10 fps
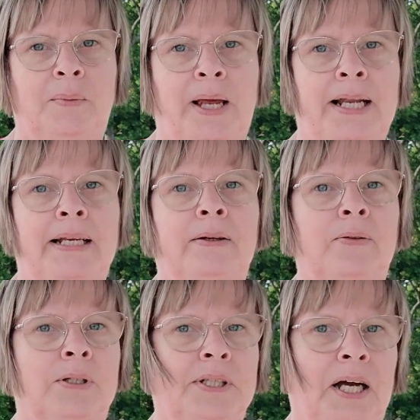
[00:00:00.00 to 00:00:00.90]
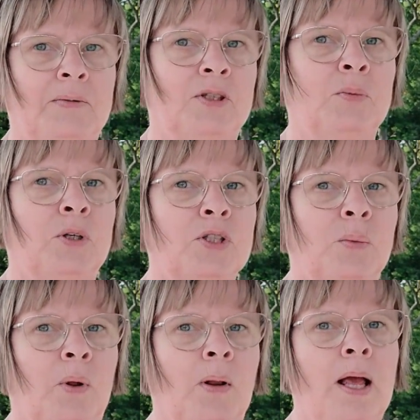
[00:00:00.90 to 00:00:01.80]
many different types as
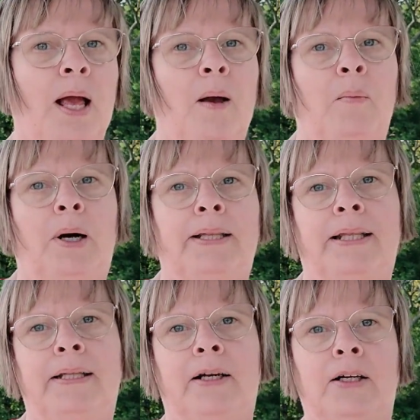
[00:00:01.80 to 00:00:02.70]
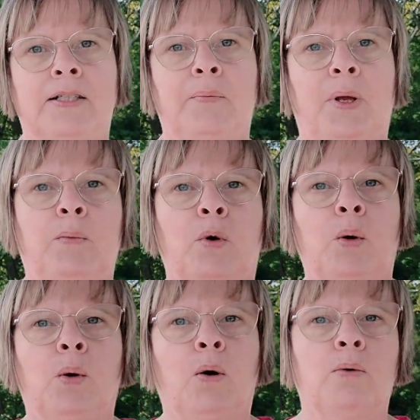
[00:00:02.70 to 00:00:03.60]
possible. But then there are some people
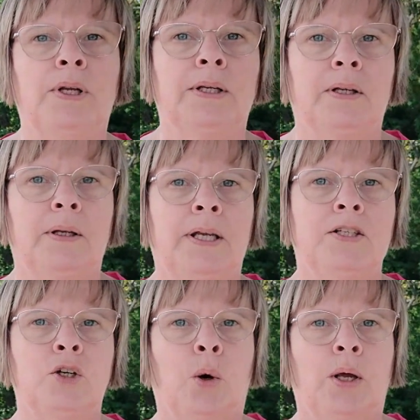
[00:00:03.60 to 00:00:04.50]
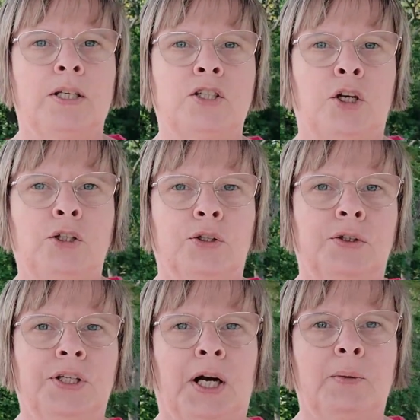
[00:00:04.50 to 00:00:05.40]
who only enjoy
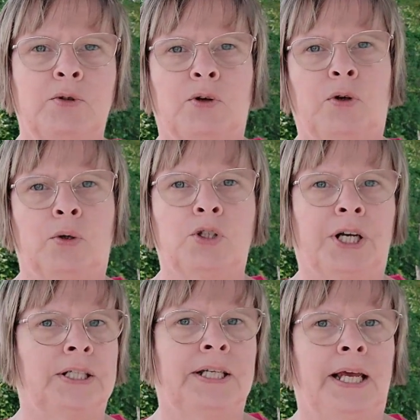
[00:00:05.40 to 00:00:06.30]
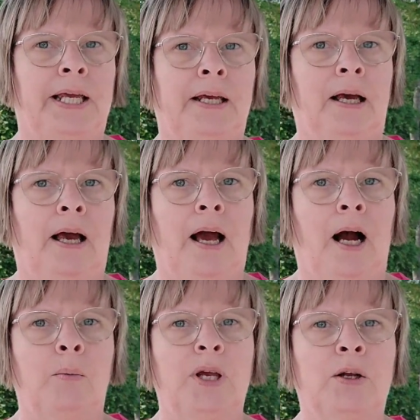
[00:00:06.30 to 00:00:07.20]
certain types of crochet, say
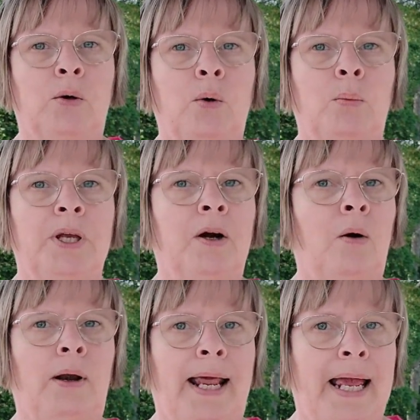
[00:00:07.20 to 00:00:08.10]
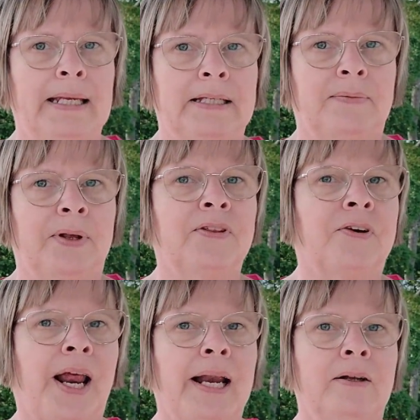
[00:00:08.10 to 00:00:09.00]
amigurumi or lace with
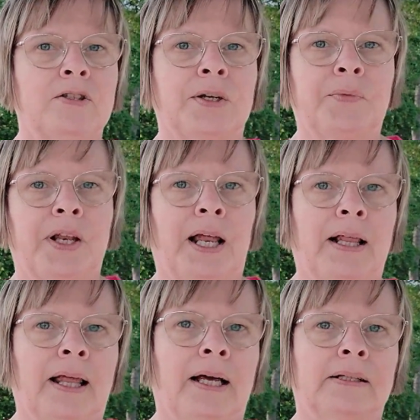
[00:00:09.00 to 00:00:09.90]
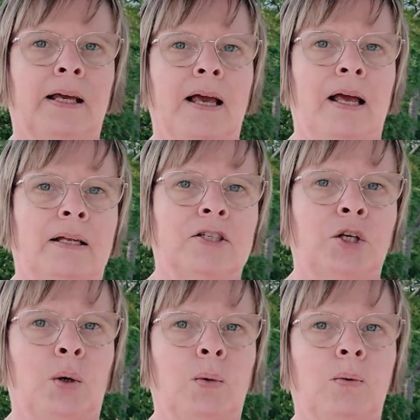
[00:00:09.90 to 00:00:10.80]
thread or something like that.
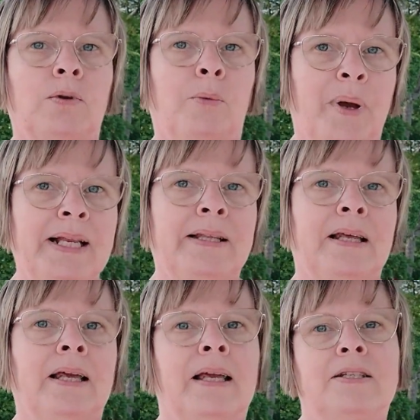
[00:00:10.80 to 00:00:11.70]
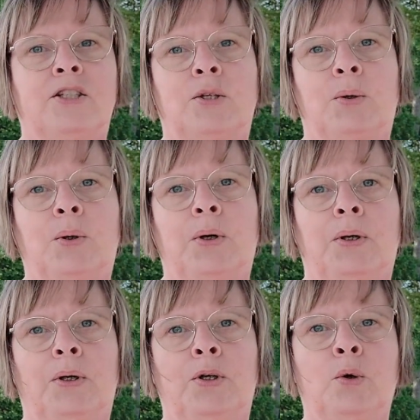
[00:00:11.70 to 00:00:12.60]
So the main thing is to
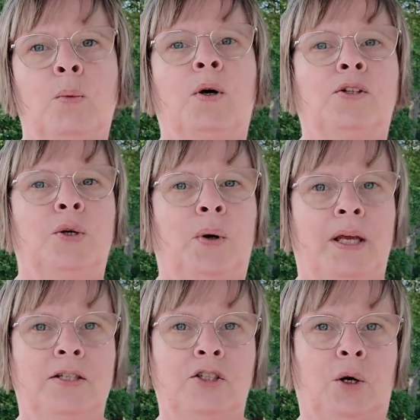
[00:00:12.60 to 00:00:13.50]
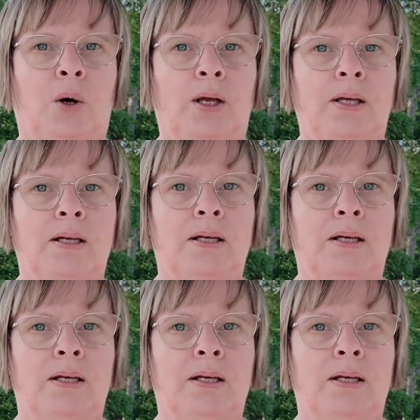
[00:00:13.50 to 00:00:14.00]
do what you enjoy.